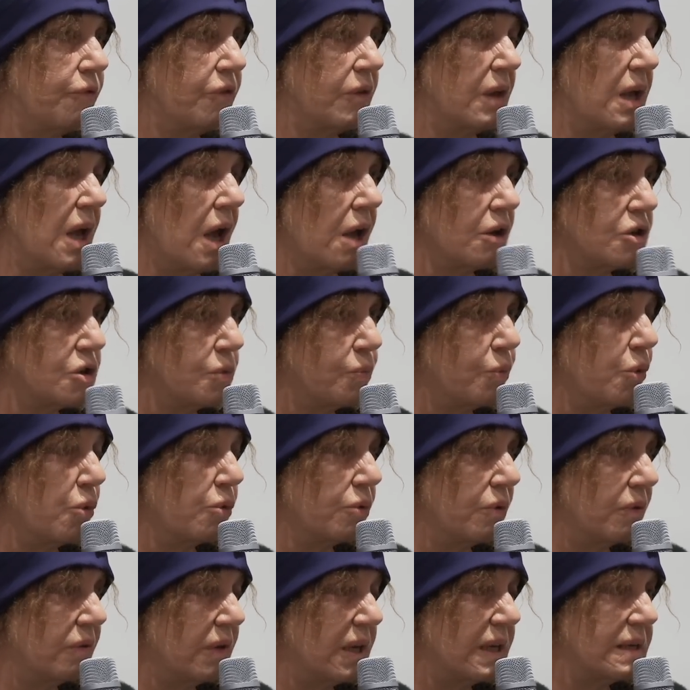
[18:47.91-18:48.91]
for the
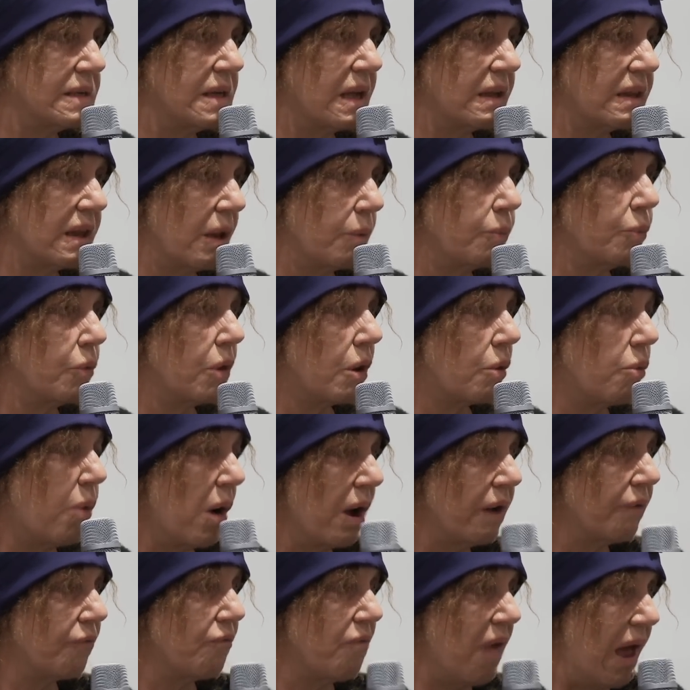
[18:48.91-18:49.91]
Archibald and things like that were
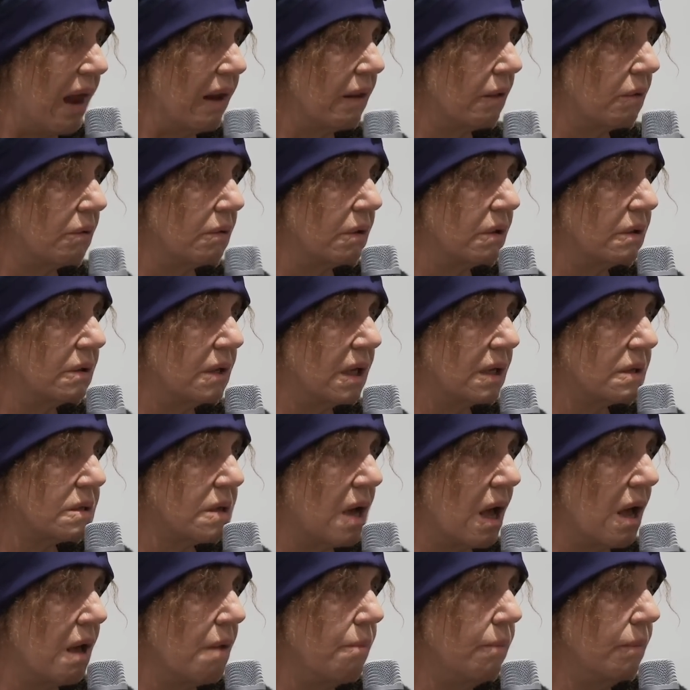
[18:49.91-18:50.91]
quite radical in their
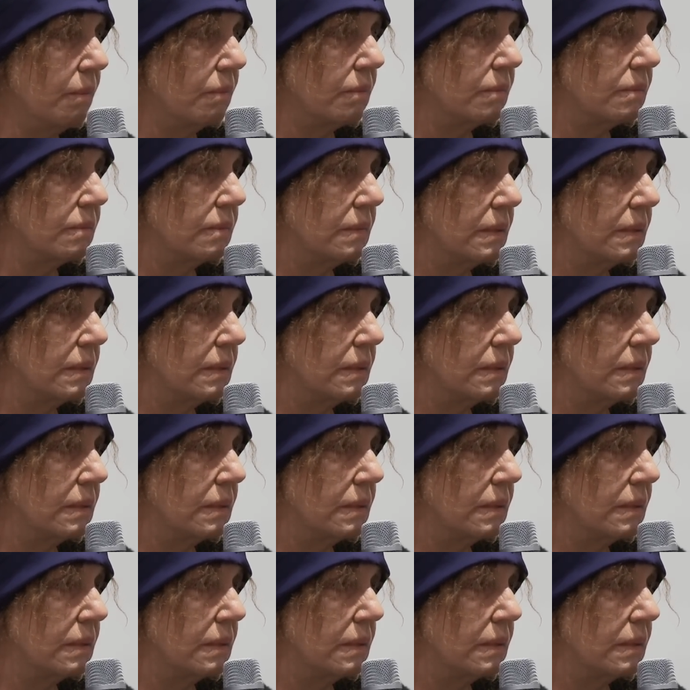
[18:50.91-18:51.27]
time.